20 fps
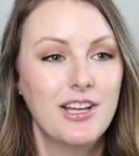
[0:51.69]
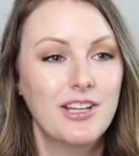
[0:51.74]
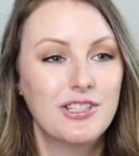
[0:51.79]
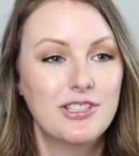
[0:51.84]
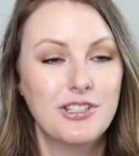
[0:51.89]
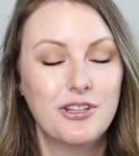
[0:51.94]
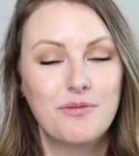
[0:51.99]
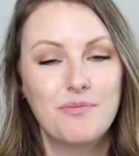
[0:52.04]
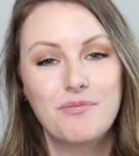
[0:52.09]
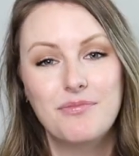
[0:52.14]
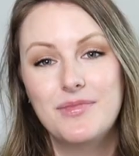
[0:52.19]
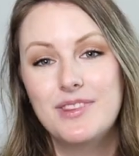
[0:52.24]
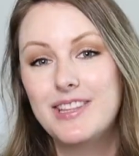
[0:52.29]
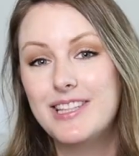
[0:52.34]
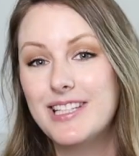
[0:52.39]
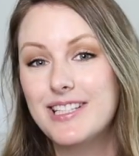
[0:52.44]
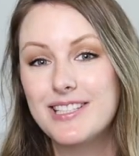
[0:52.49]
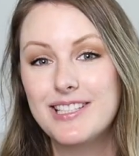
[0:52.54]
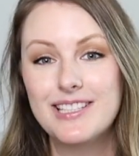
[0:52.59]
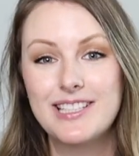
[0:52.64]
So
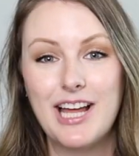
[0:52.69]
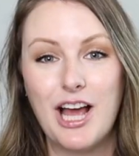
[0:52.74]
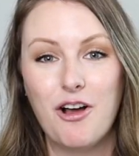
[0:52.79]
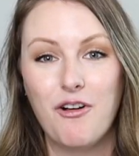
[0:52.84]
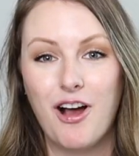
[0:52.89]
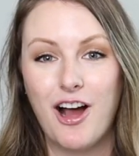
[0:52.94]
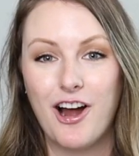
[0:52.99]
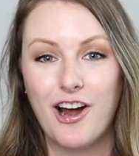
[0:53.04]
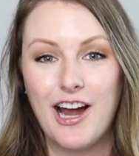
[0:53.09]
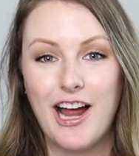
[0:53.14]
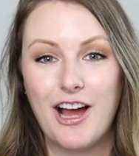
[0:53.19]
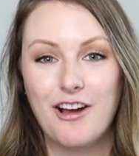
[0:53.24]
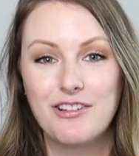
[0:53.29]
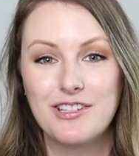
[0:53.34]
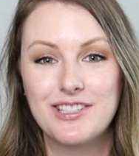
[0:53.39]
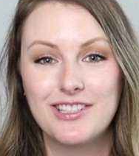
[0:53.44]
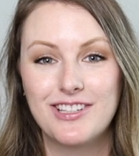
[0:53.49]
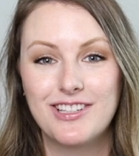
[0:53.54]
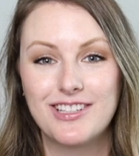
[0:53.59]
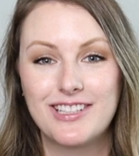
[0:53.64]
this is how our
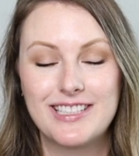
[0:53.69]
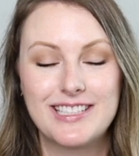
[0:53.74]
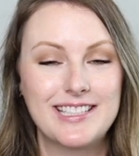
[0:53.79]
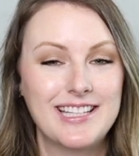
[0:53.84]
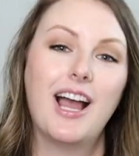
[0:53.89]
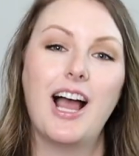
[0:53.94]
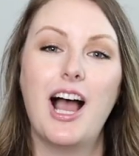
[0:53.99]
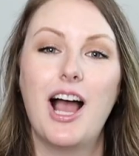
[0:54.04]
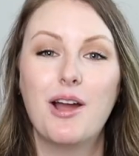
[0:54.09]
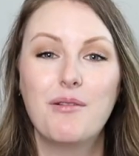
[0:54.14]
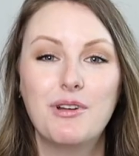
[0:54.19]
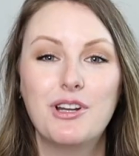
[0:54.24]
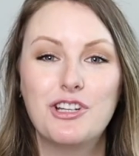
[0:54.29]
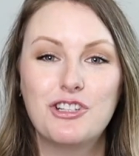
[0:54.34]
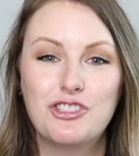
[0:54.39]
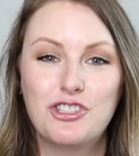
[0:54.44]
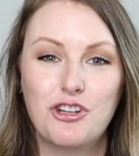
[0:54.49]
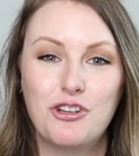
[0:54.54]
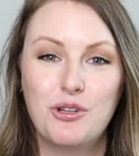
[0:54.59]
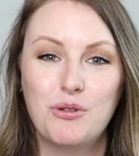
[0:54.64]
house looks. I'm gonna
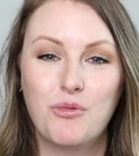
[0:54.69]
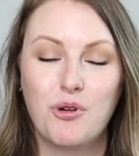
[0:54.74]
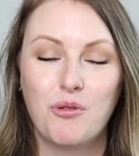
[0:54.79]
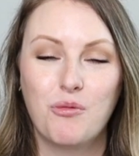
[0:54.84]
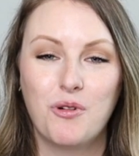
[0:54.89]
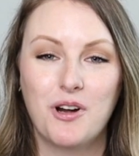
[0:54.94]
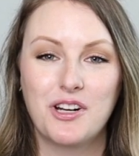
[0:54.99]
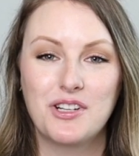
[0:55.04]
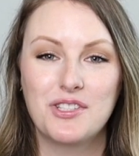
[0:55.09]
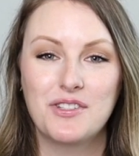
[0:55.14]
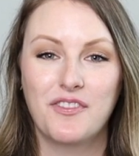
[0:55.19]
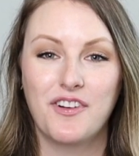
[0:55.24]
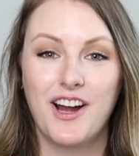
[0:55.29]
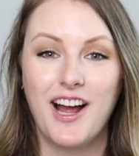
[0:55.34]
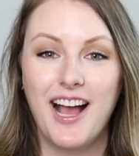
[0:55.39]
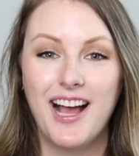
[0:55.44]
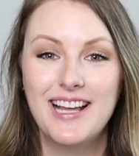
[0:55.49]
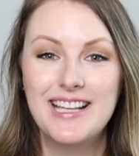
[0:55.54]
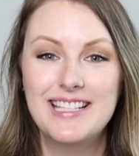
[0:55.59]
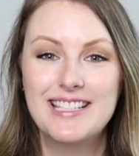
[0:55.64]
show you what works
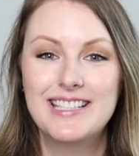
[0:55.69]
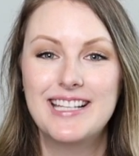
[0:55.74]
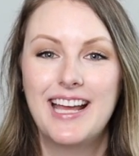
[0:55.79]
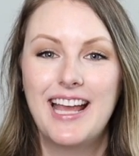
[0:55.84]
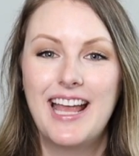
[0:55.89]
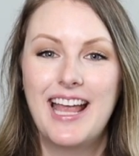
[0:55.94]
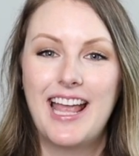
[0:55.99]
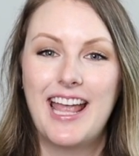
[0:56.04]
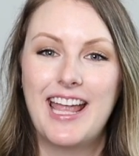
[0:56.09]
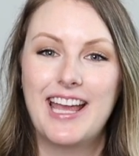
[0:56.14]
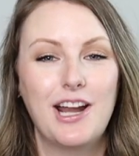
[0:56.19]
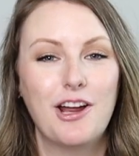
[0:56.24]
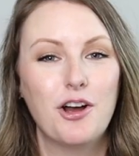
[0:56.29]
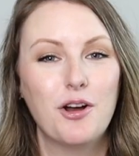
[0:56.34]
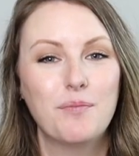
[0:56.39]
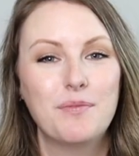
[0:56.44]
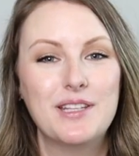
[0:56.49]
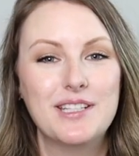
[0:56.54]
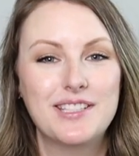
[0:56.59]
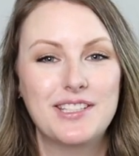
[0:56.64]
for us, and I
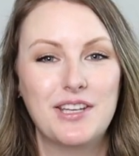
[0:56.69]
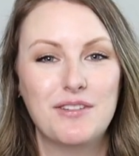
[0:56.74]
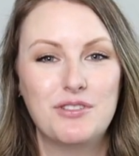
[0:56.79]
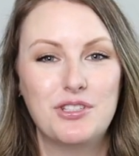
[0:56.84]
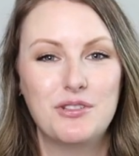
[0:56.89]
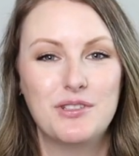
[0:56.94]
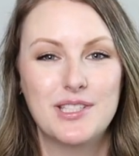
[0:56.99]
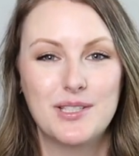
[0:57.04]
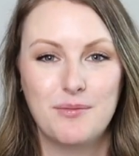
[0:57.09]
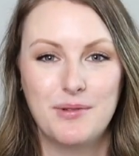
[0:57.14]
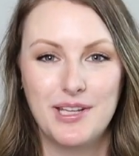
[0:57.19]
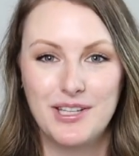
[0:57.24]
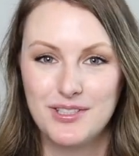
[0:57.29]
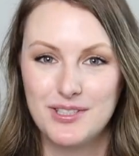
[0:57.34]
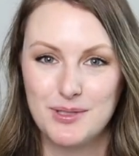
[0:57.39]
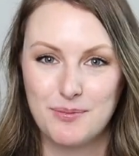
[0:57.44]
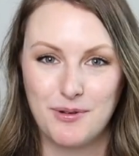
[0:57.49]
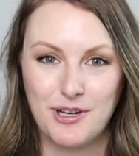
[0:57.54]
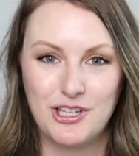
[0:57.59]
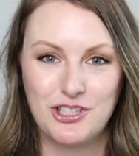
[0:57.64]
hope this gives you some
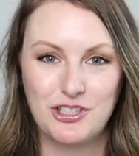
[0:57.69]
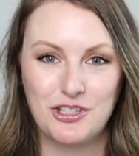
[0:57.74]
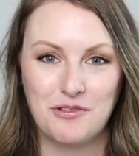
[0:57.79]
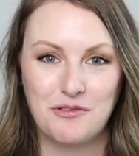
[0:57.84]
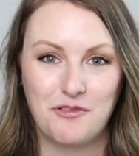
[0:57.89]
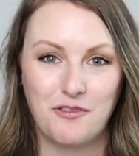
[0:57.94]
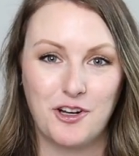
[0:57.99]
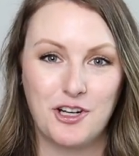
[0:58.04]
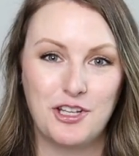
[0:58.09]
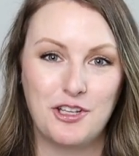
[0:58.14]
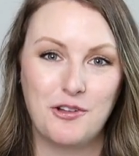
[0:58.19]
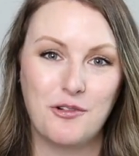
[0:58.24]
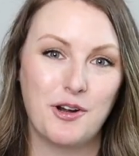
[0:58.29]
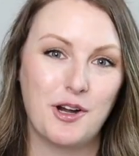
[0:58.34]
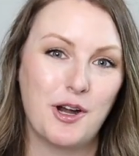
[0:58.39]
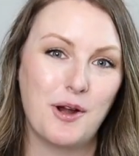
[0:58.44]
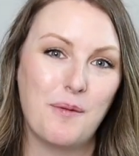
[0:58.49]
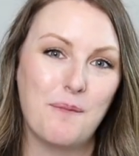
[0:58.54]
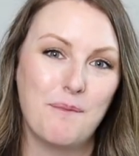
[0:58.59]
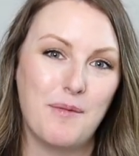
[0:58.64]
inspiration for
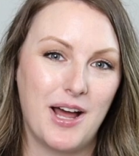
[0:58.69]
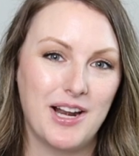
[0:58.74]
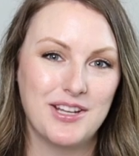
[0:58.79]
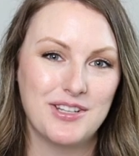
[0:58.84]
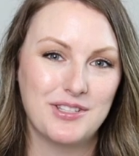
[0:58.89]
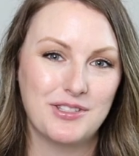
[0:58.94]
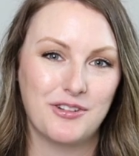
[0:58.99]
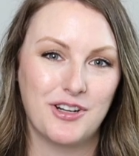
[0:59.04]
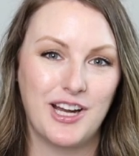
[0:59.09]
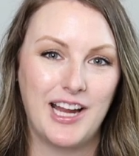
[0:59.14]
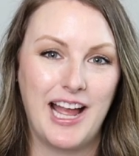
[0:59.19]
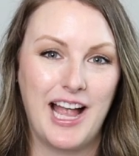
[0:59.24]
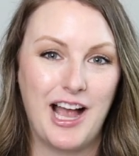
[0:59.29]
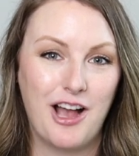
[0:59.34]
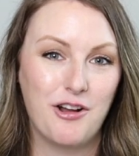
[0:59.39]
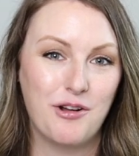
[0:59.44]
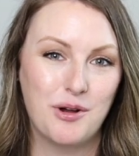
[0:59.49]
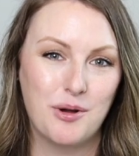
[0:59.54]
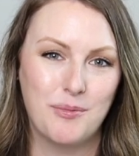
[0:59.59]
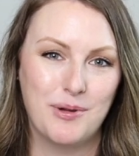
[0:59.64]
your Montessori
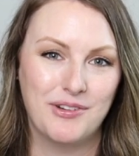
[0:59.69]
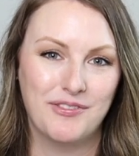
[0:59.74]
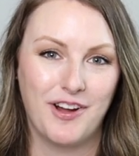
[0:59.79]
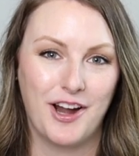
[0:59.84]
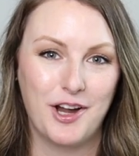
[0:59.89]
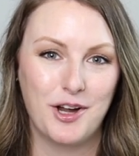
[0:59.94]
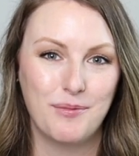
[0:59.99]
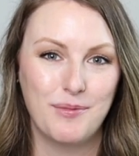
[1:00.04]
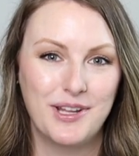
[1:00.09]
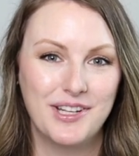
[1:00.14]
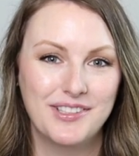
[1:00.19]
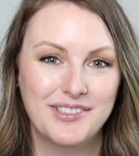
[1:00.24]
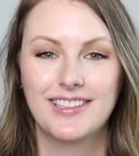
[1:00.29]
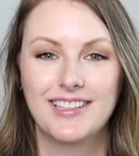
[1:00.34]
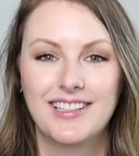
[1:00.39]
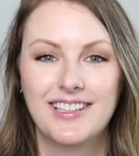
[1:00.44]
at-home environment.